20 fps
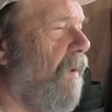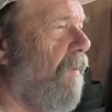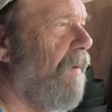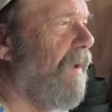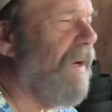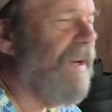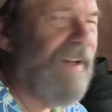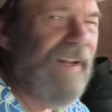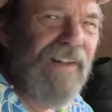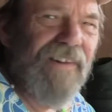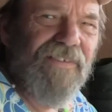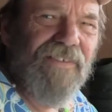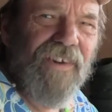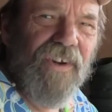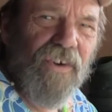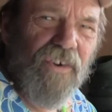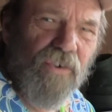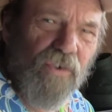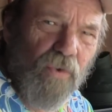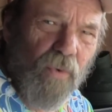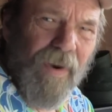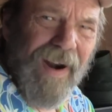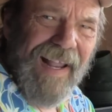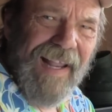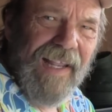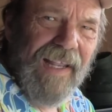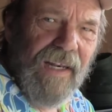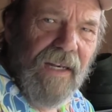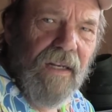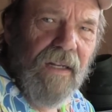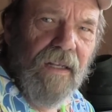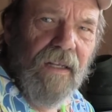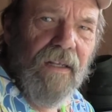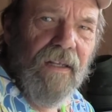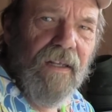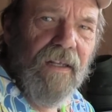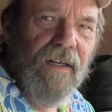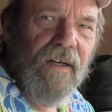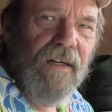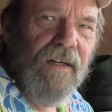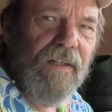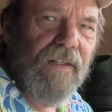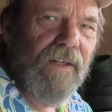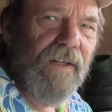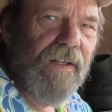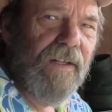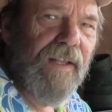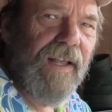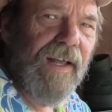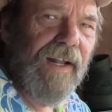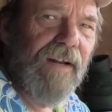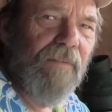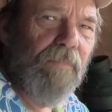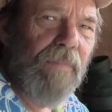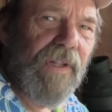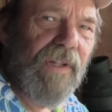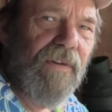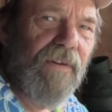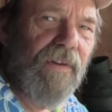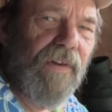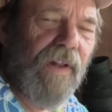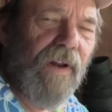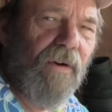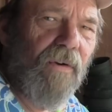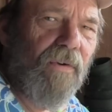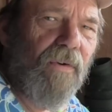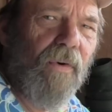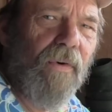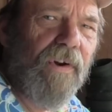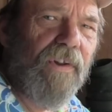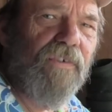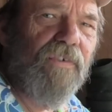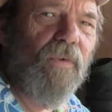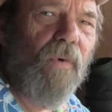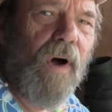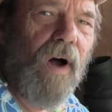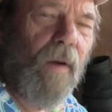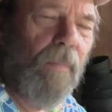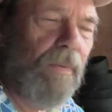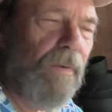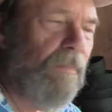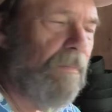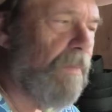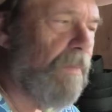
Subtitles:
mean, it needs to drain. They don't grow in a swamp,